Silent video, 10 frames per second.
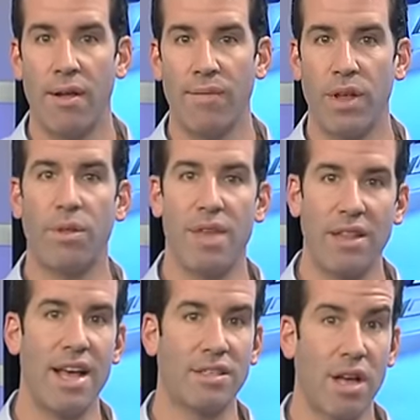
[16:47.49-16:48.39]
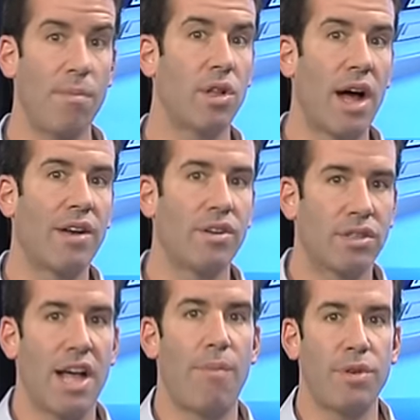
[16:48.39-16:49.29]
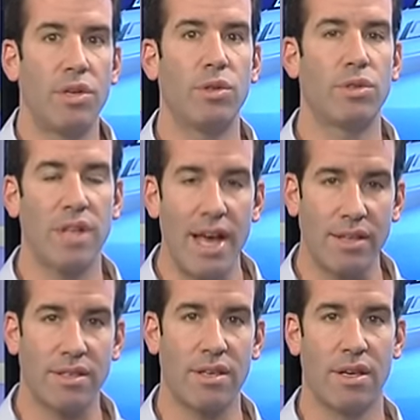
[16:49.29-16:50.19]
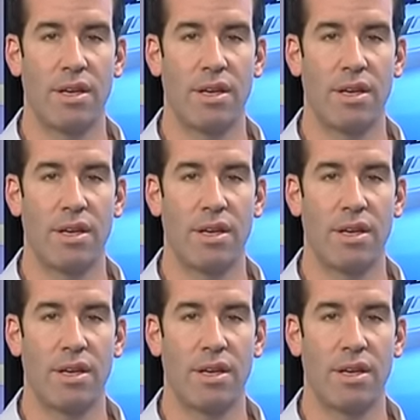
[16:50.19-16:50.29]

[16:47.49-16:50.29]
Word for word: You know, then next time you honor your stop and you lose less.